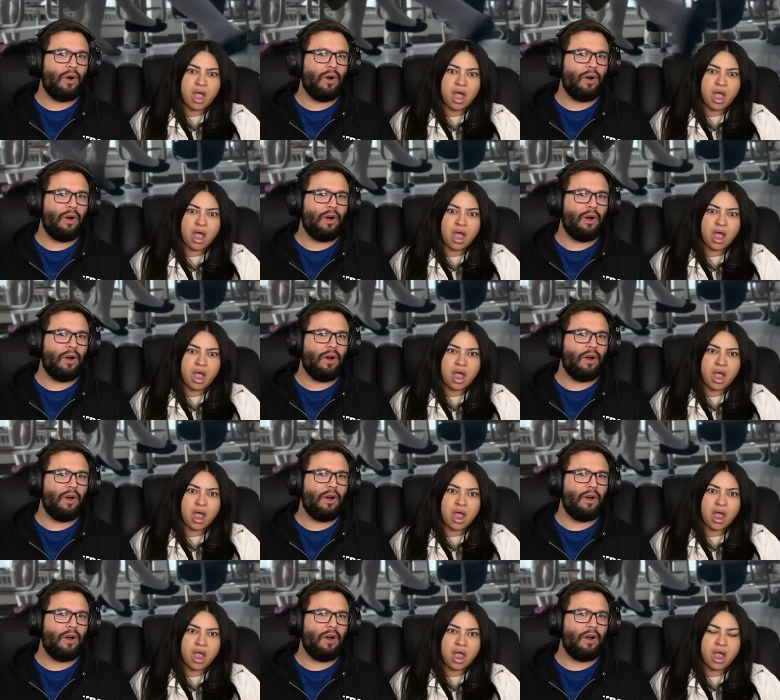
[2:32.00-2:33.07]

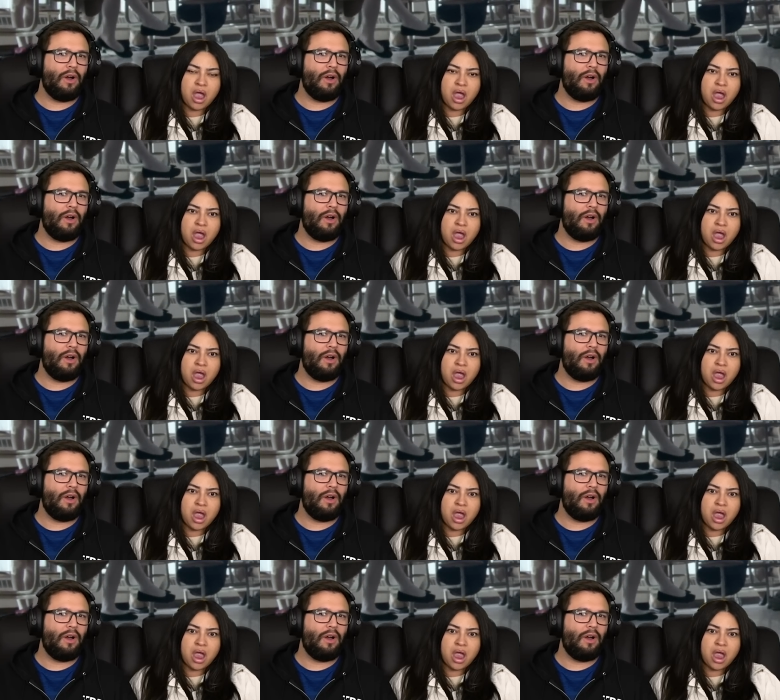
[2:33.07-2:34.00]
(silence)